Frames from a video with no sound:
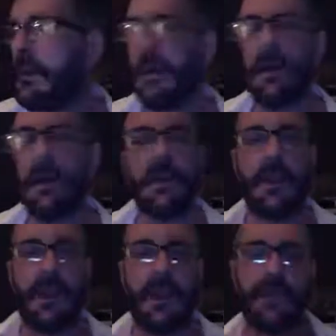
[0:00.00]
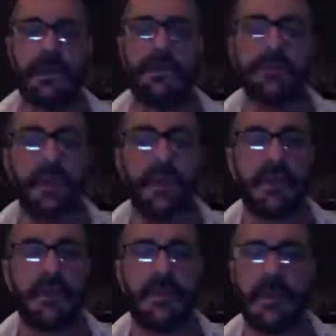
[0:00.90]
Candles,
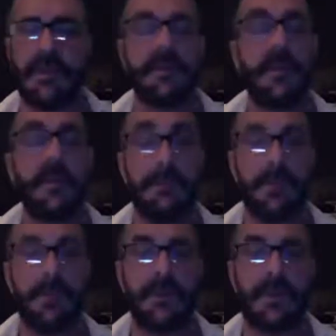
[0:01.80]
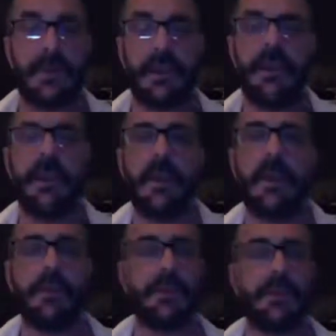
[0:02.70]
incense, music. Just
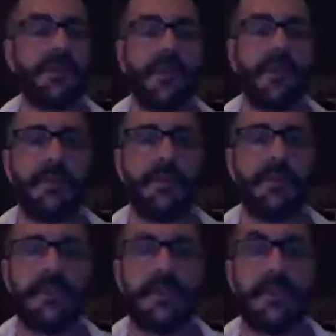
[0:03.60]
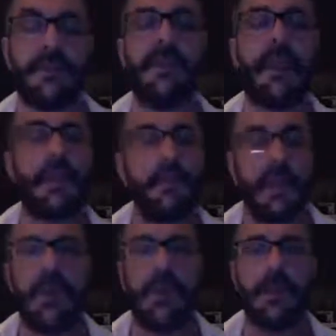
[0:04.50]
remember the center and
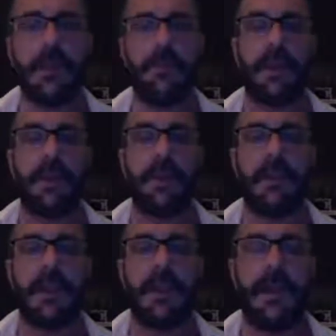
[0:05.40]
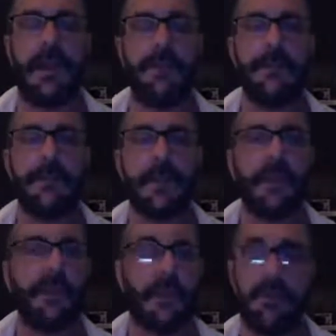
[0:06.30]
recalibrate that you're going to be
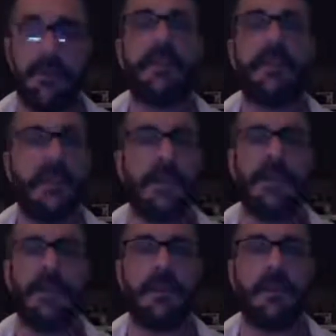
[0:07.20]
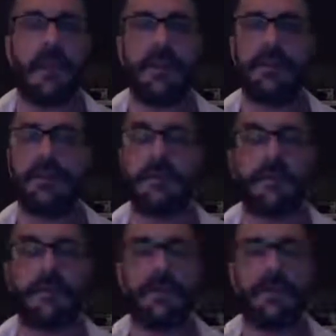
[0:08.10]
thinking thoughts and feelings
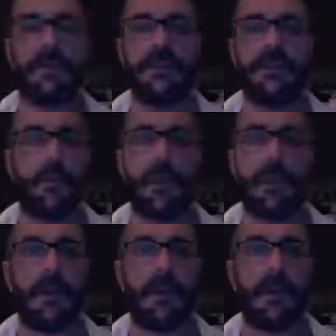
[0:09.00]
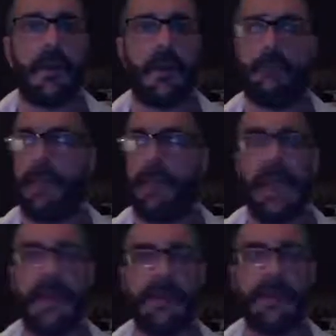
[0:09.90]
from like past.
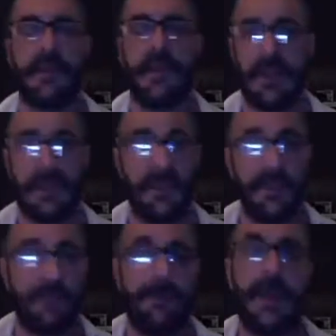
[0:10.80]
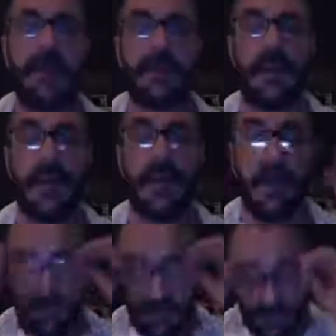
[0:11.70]
Even past lives are
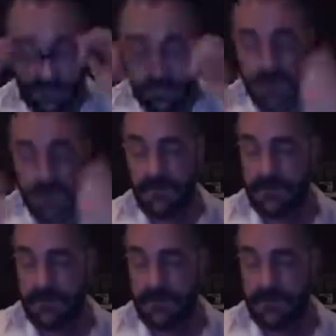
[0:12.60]
leaving